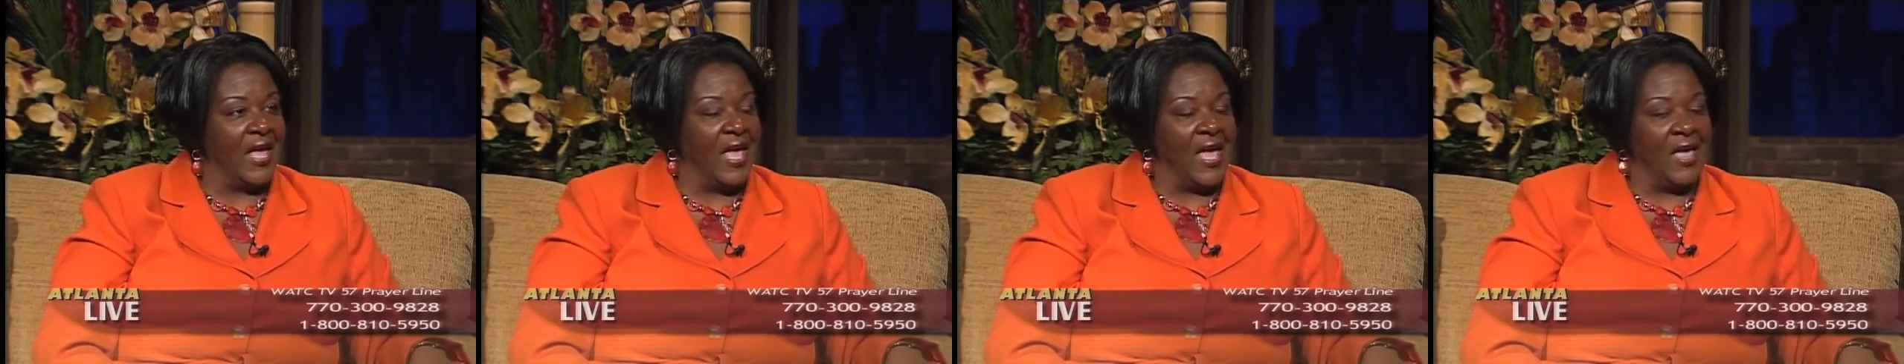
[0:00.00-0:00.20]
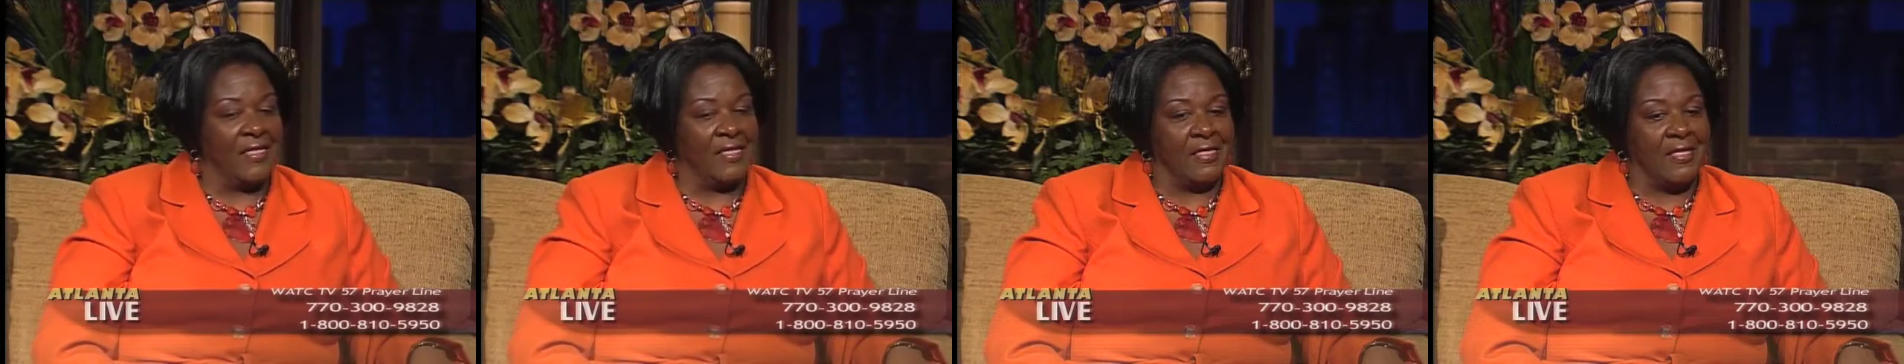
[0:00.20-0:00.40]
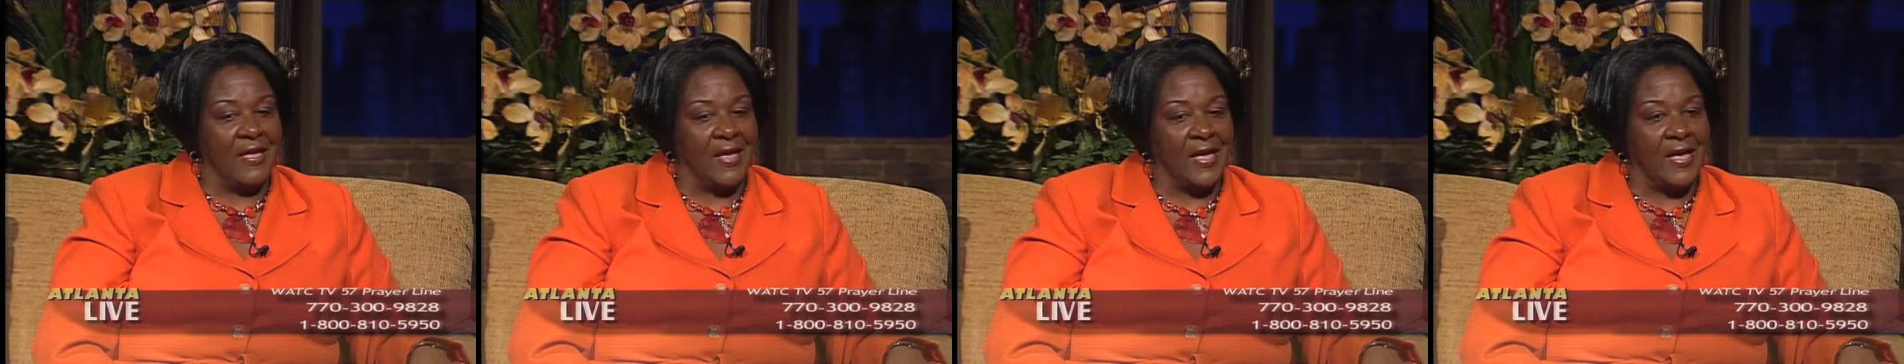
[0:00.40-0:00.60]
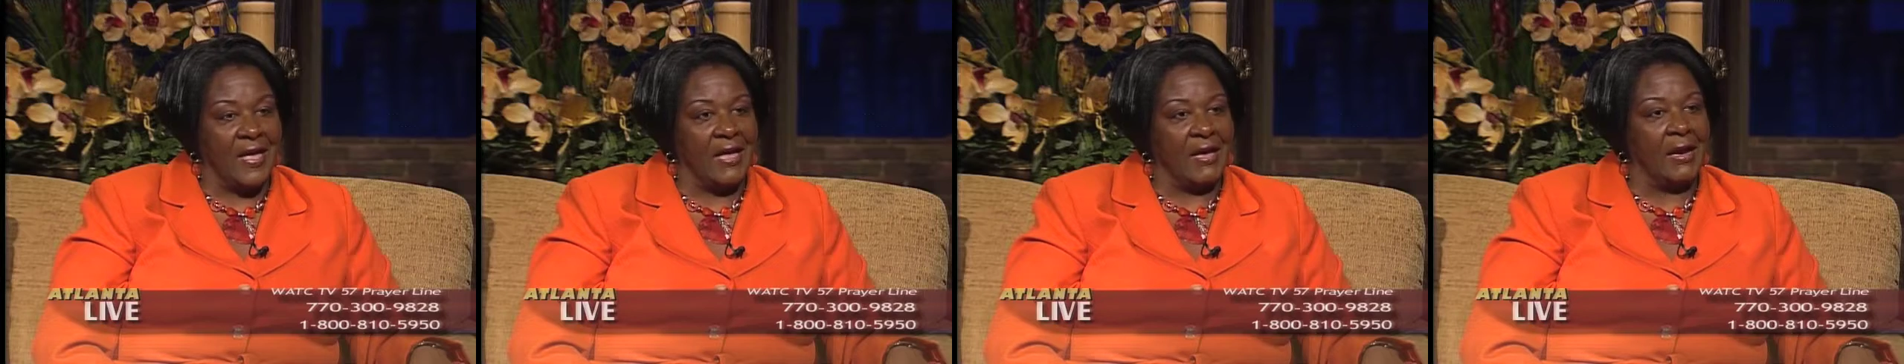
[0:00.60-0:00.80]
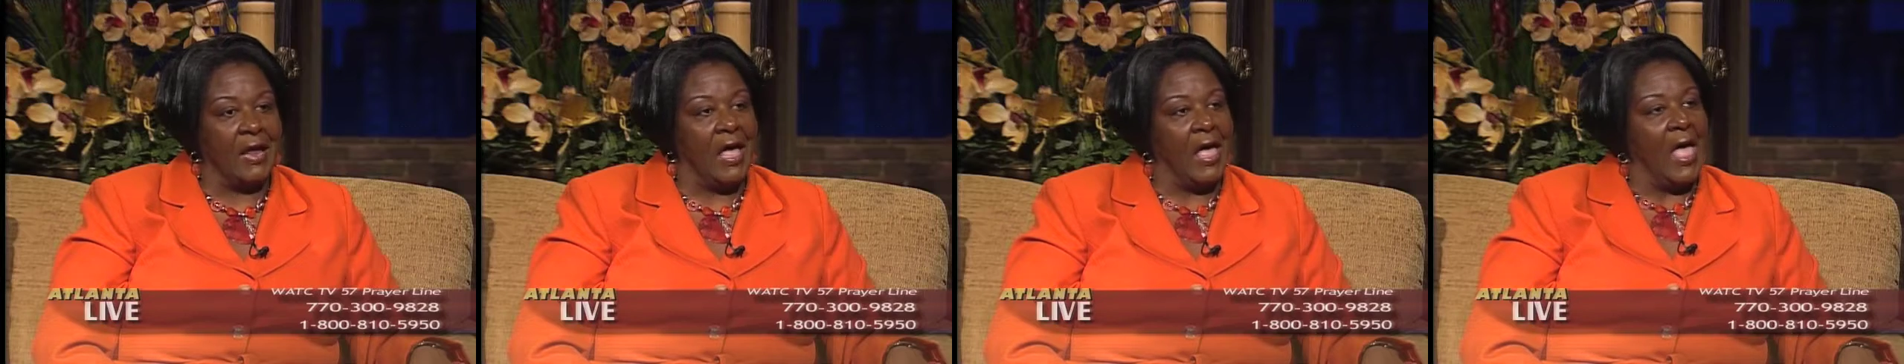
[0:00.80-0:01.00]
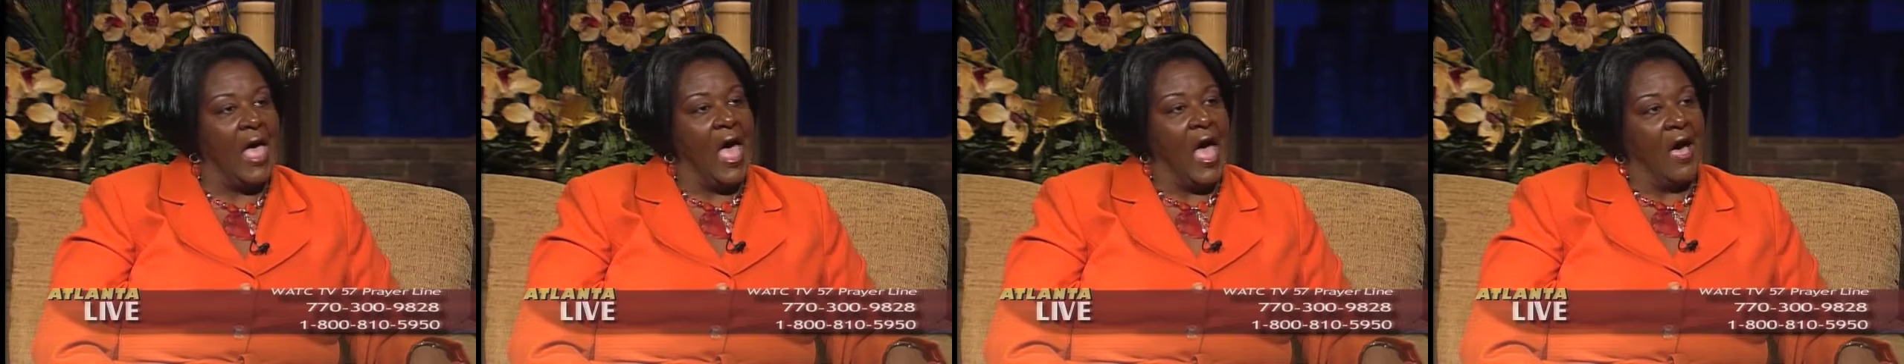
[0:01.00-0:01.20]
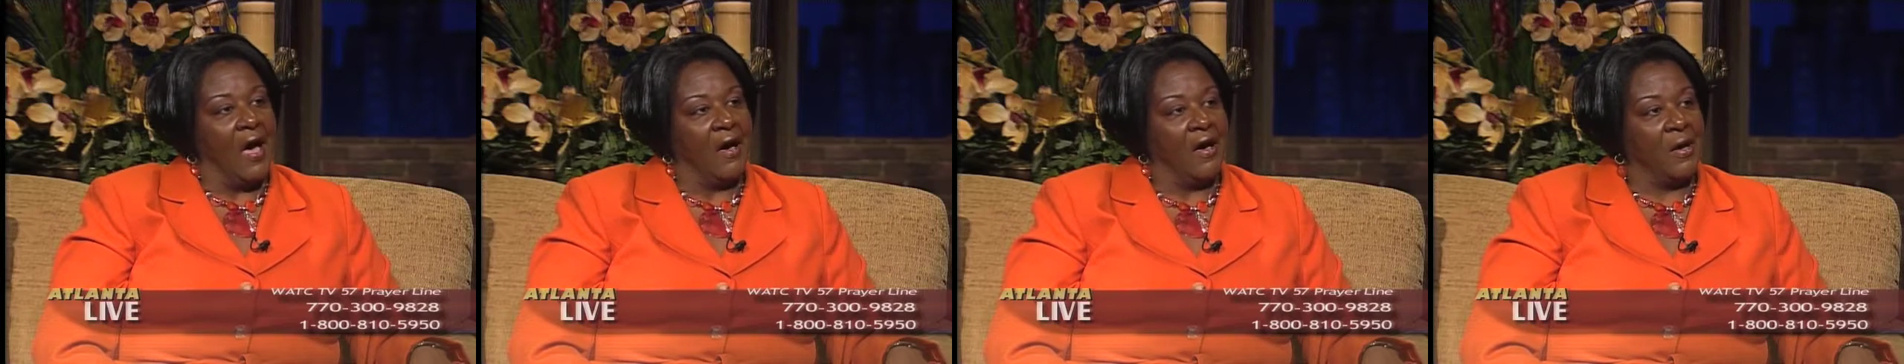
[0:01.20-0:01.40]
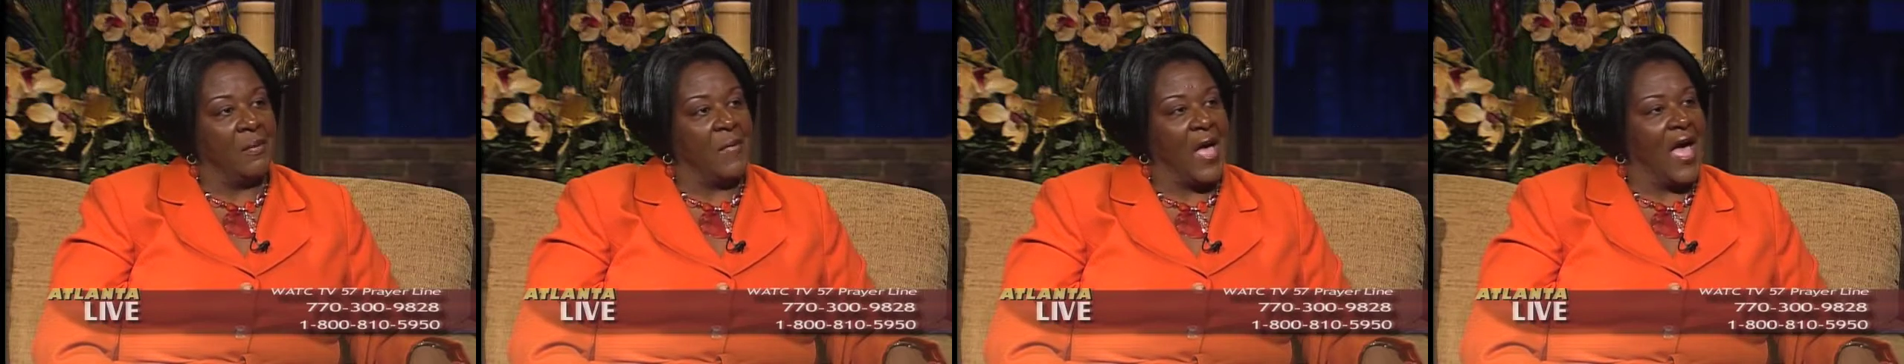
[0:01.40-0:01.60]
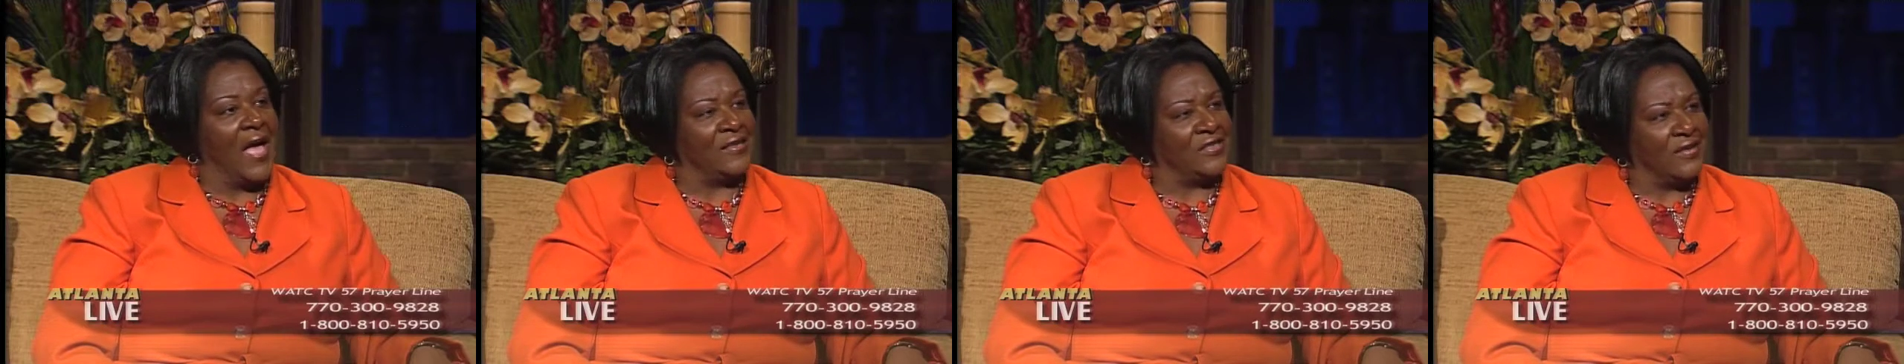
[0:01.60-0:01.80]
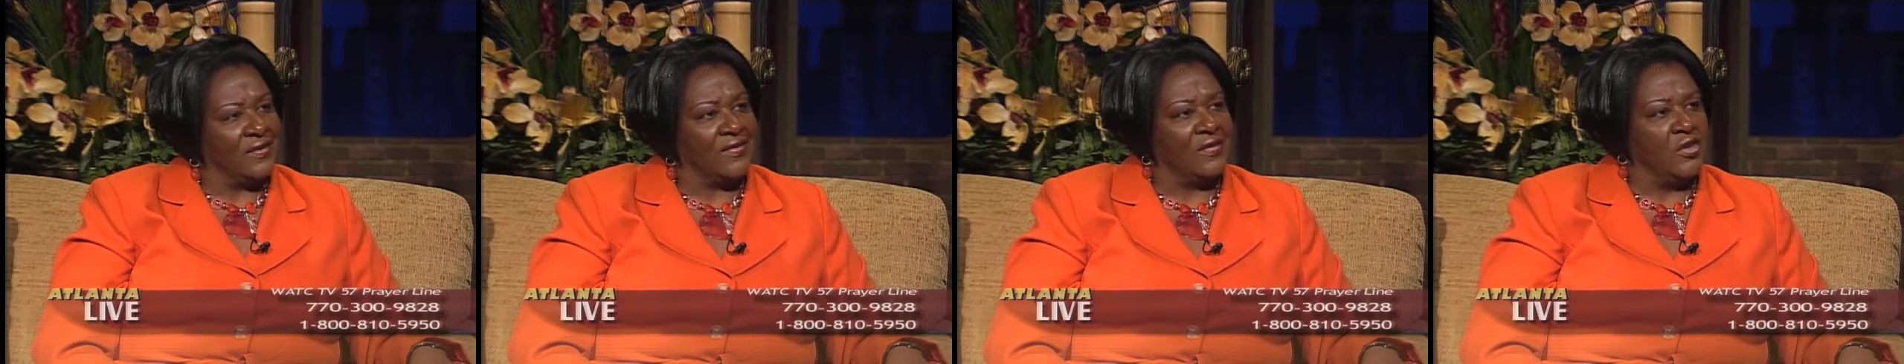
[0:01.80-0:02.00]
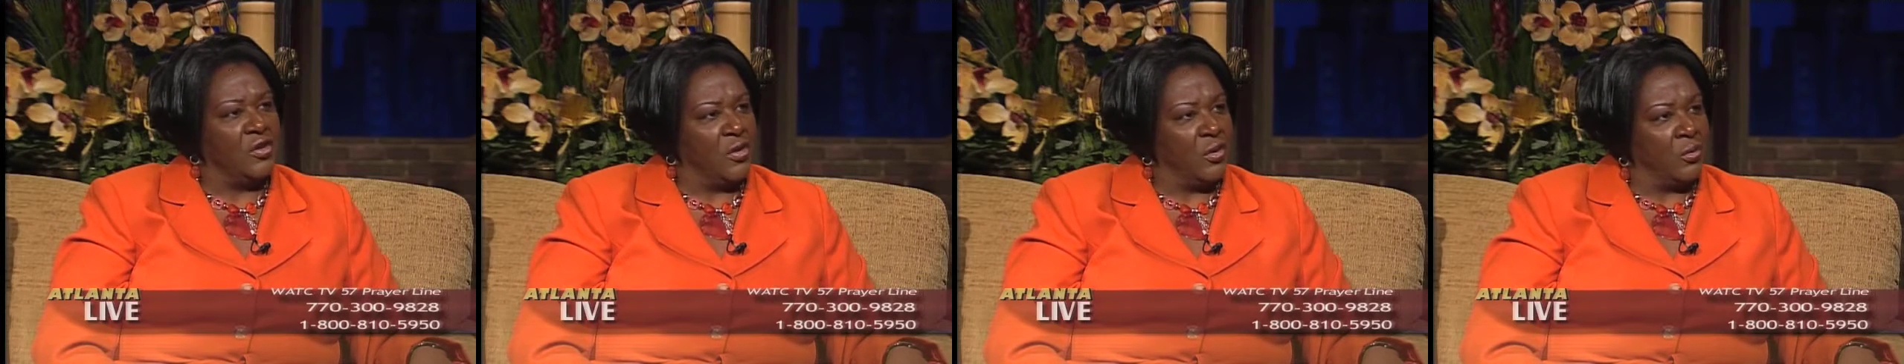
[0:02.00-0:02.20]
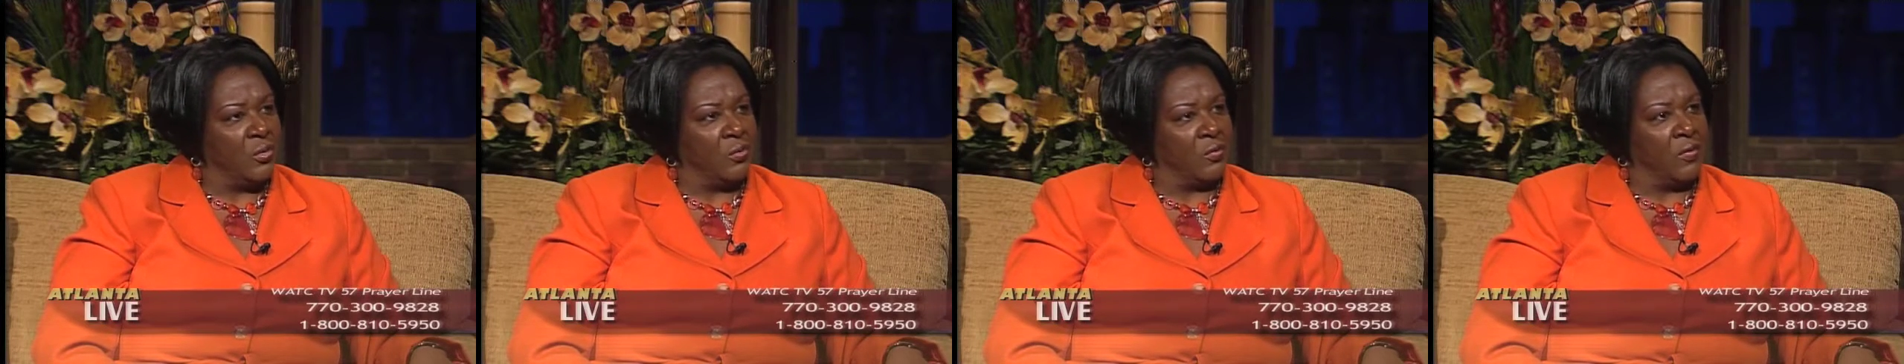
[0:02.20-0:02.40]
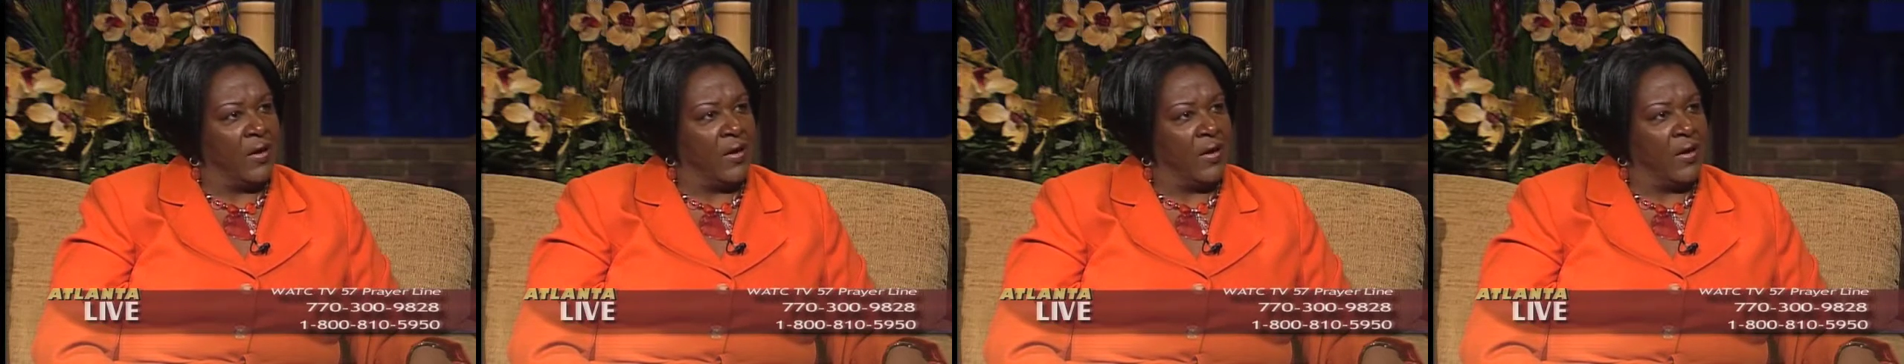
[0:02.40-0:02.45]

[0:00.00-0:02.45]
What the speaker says: and then I just knew.